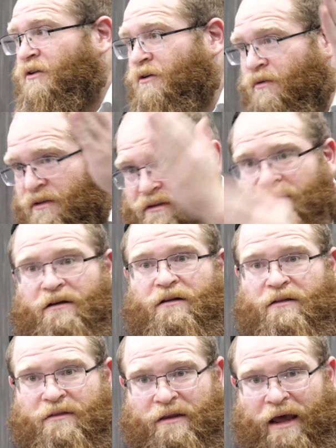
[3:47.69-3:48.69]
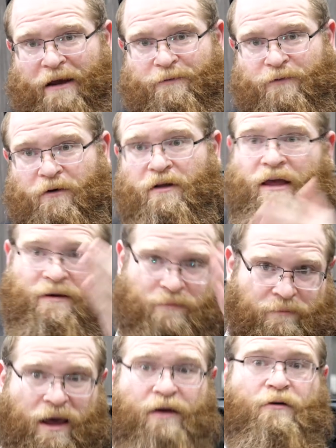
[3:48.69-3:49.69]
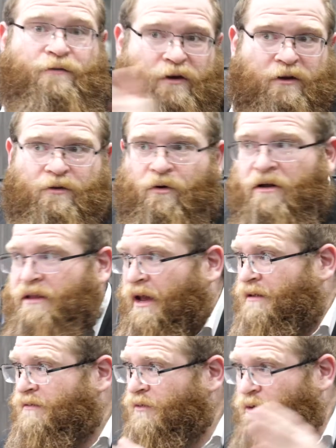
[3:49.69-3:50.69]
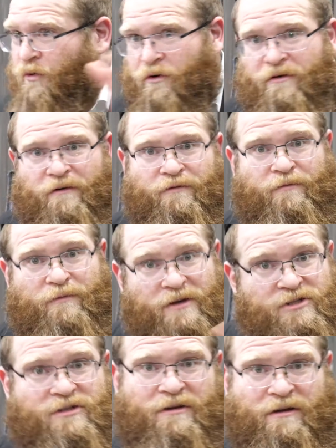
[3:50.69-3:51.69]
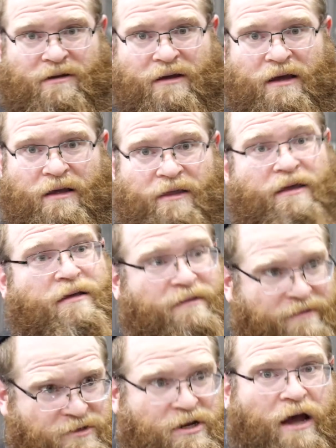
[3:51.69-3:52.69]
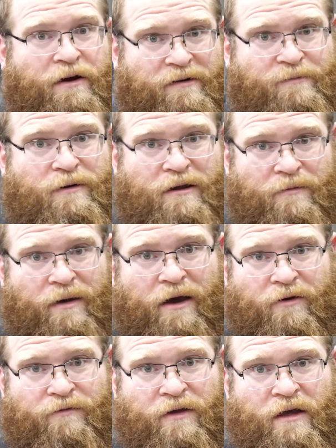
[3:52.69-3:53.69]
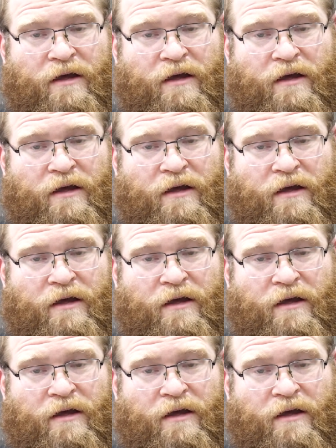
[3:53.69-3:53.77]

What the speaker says: do until the nightfall, and Ma'ariv you can do all night. So the order of the Mishnah is Shachar, Mincha, Ma'ariv.